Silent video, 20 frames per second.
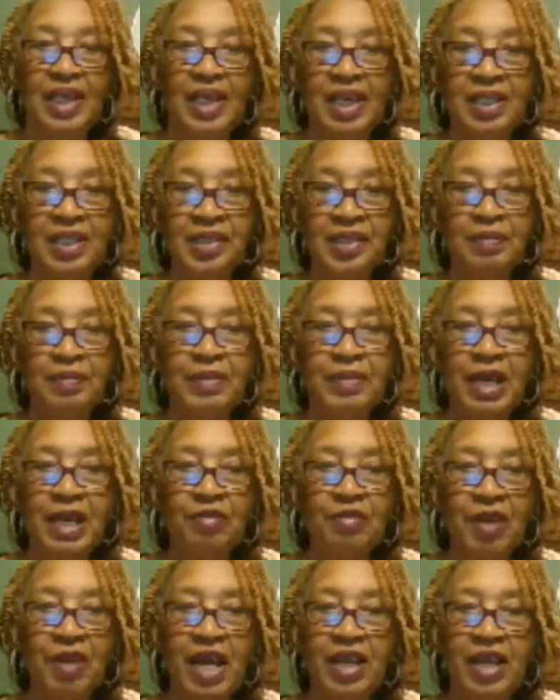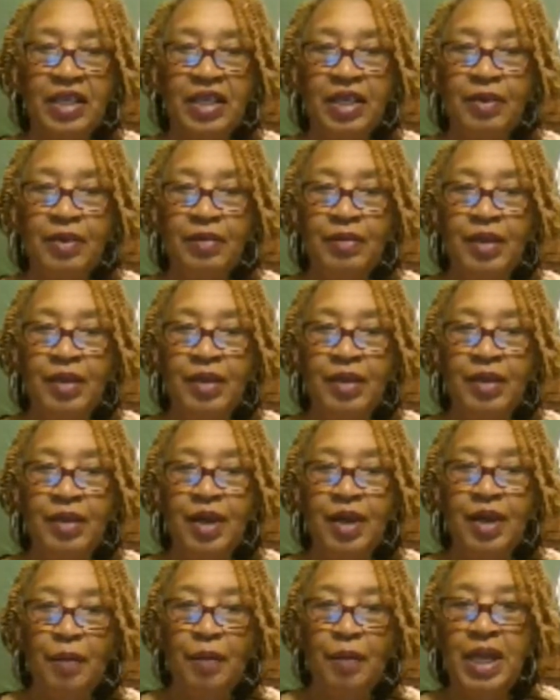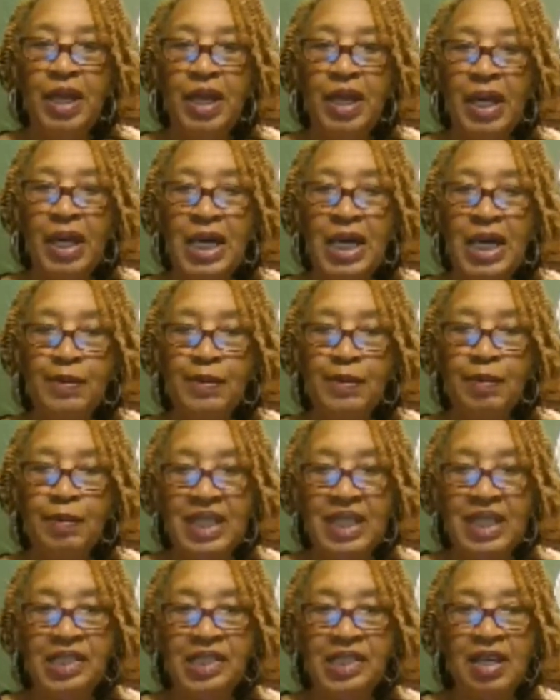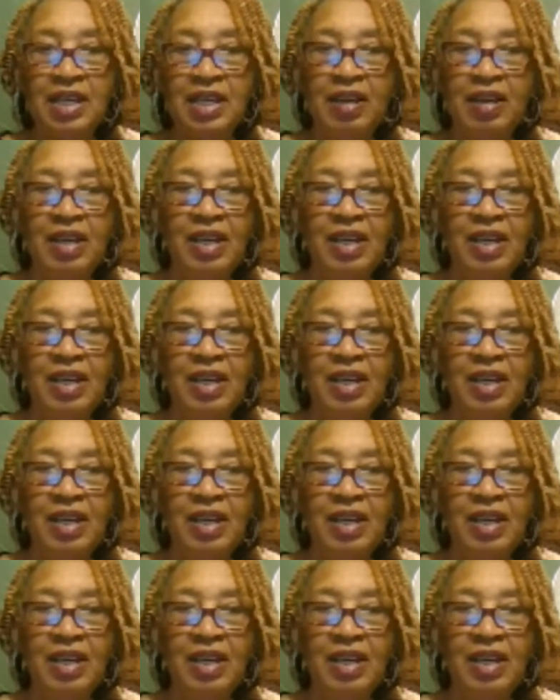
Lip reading: sometime around here, when me and my husband might say,